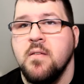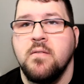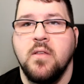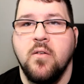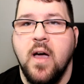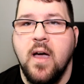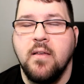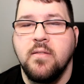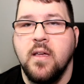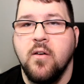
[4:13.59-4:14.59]
Still
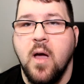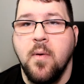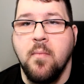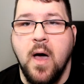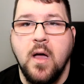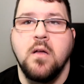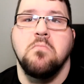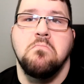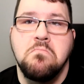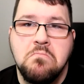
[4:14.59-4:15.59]
has the crappy mic.
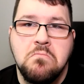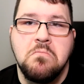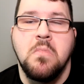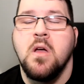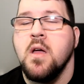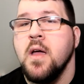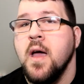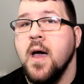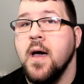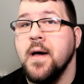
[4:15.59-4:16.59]

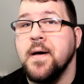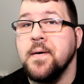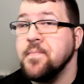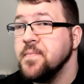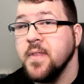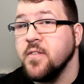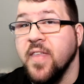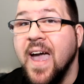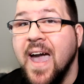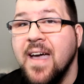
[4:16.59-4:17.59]
Um, so
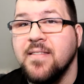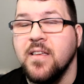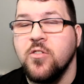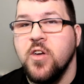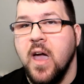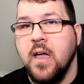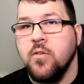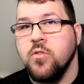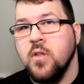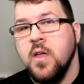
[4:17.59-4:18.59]
that hasn't
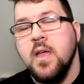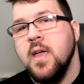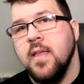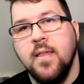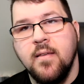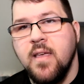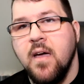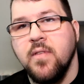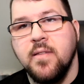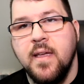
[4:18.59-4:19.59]
changed. It does
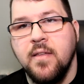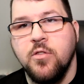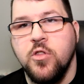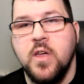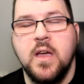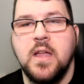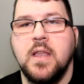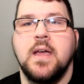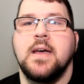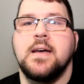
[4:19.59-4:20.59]
have the 10th
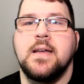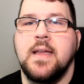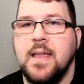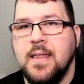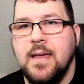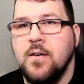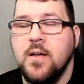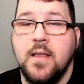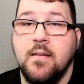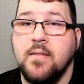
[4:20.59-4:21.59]
gen Intel.
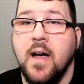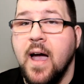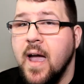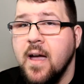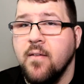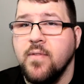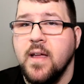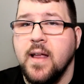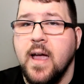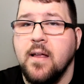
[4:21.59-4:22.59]
It does not have
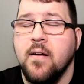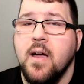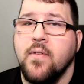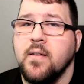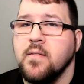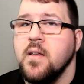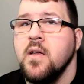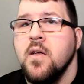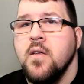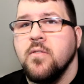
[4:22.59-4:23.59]
dedicated graphics.
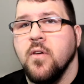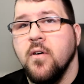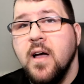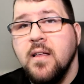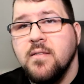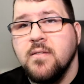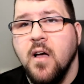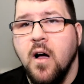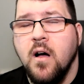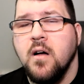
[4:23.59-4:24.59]
So let's
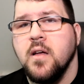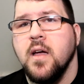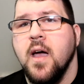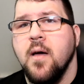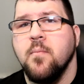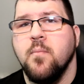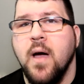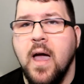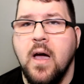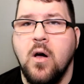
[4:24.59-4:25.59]
talk
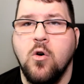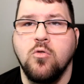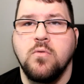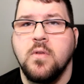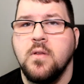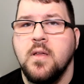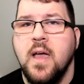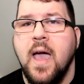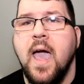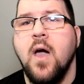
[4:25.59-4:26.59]
about
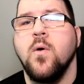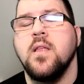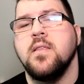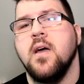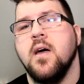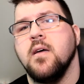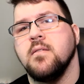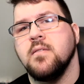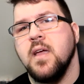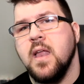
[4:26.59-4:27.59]
how it
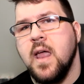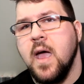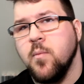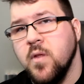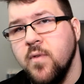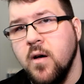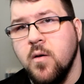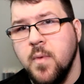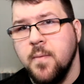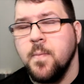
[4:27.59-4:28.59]
does an app
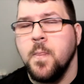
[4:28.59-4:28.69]
development.